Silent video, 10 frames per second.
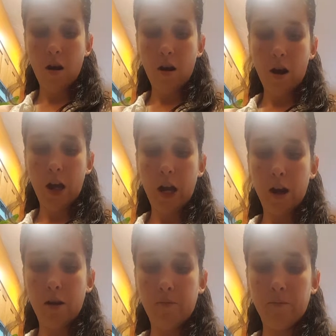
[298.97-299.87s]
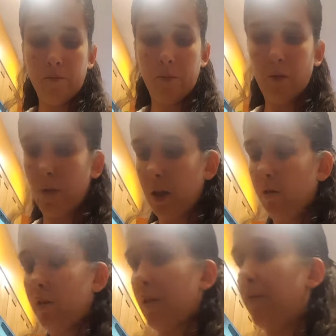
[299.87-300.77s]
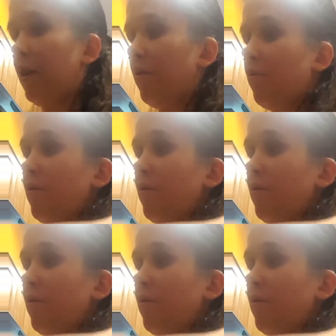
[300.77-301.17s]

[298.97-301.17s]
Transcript: I reuse a few